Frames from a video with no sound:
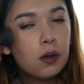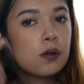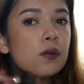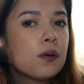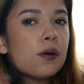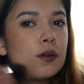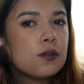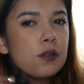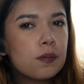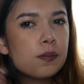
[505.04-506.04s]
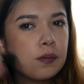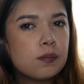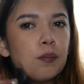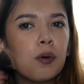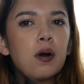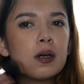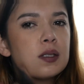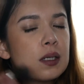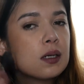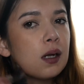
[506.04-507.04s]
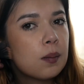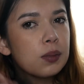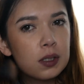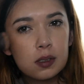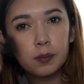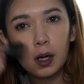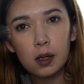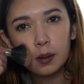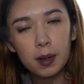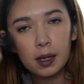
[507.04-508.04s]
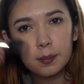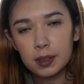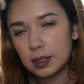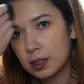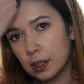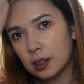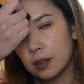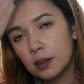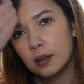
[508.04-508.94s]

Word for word: So anyways, just bronzing it up, putting some color back in my skin.